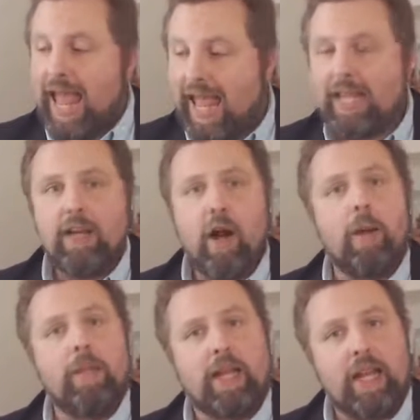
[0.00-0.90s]

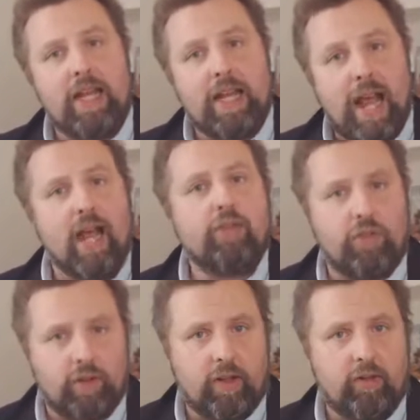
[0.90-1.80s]
economic
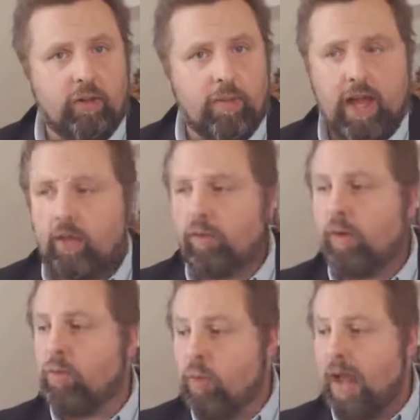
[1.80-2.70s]
nationalism has
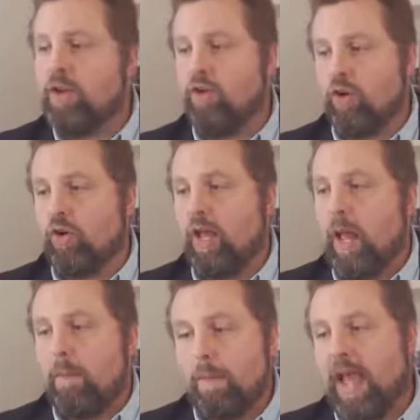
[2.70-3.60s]
rendered
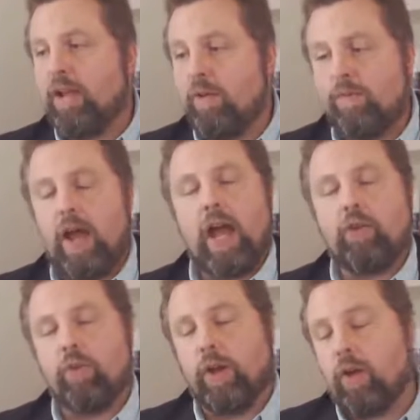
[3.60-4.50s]

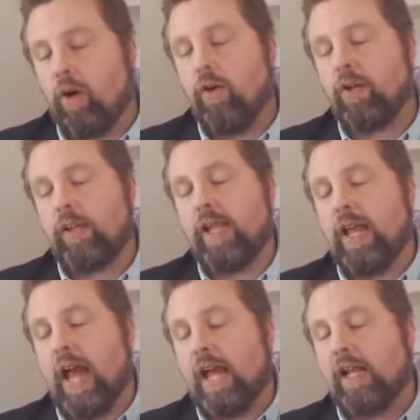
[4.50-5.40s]
manufacturing
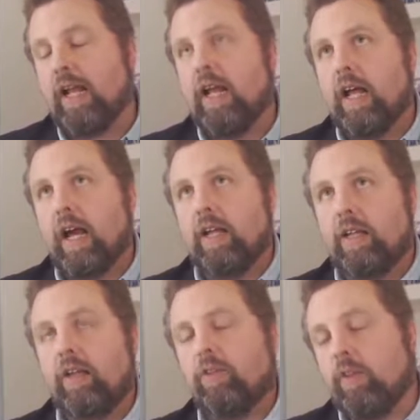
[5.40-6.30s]
currently at
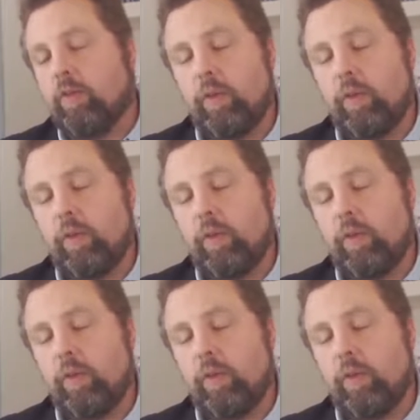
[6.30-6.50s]
less than